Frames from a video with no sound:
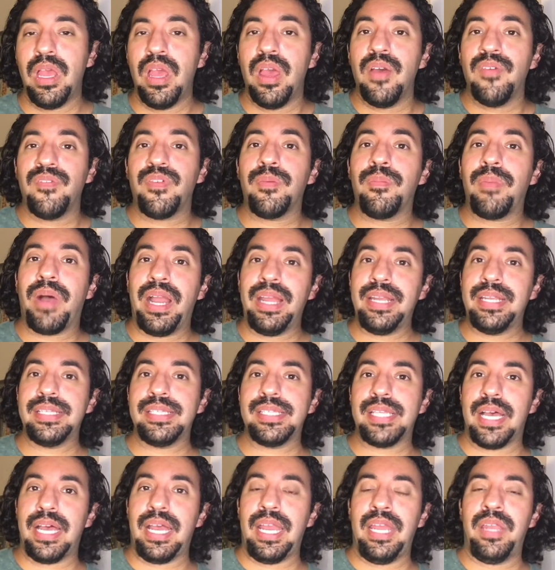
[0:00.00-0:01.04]
For my
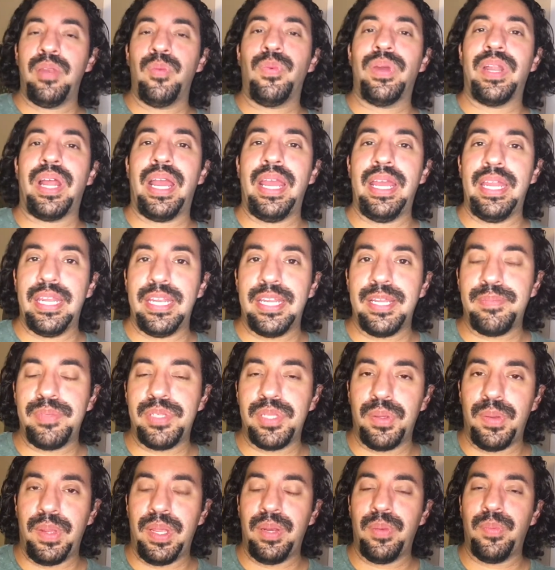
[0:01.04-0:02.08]
design, what I ended up
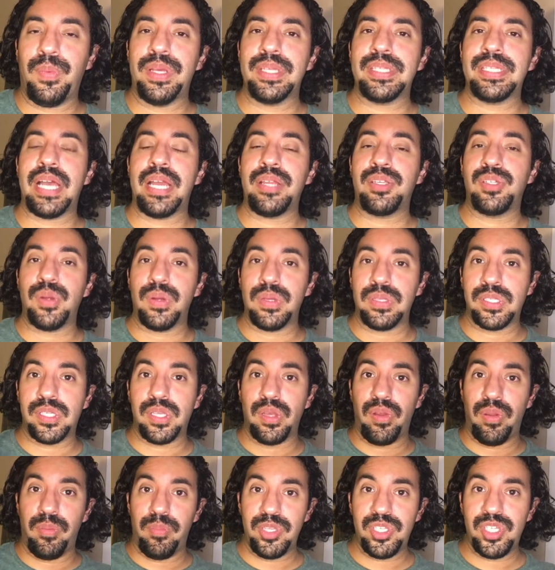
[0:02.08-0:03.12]
doing was I drew a
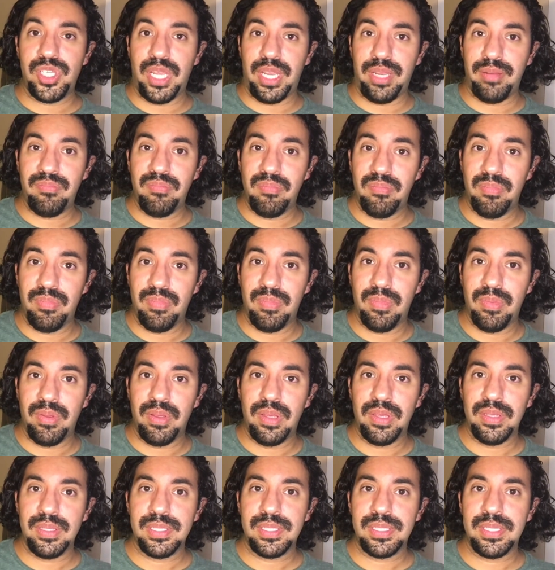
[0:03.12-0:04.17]
sewing machine,
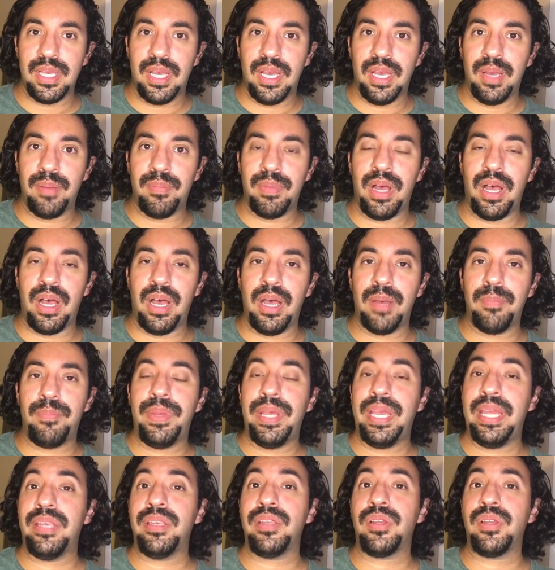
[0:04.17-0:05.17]
some pen